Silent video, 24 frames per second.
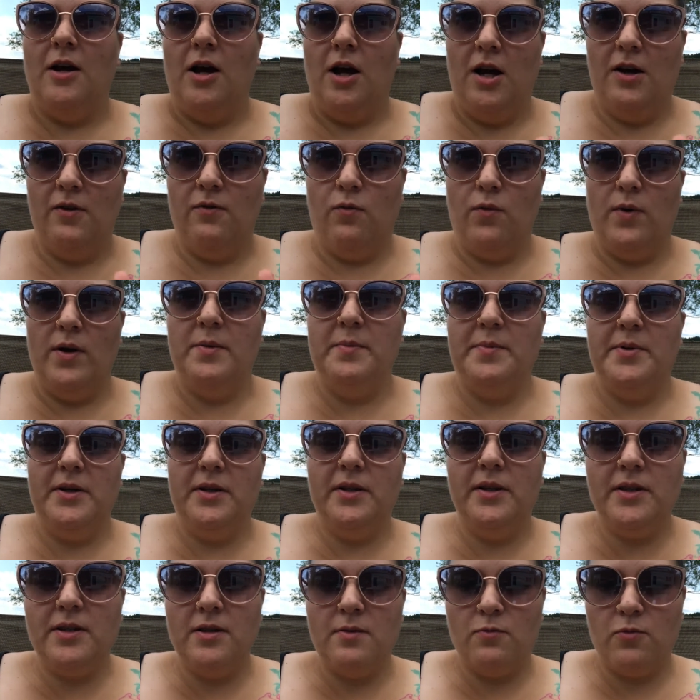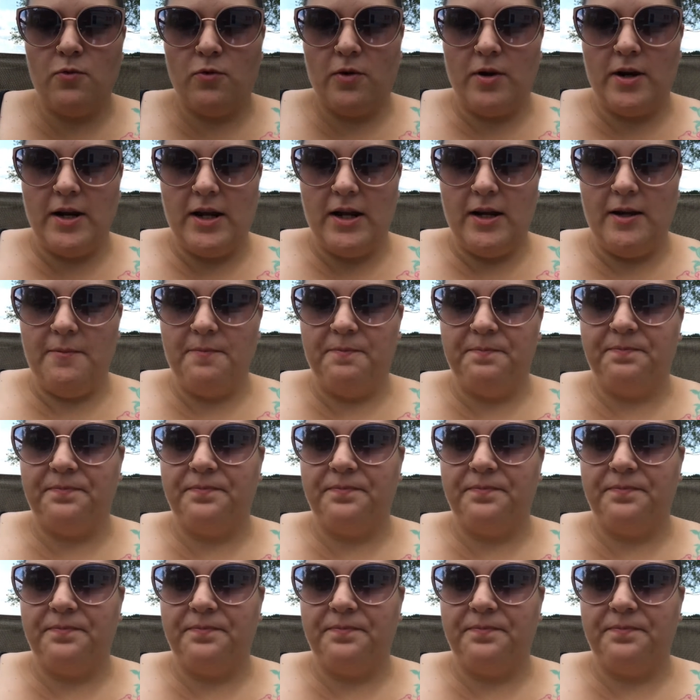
of one pill in the morning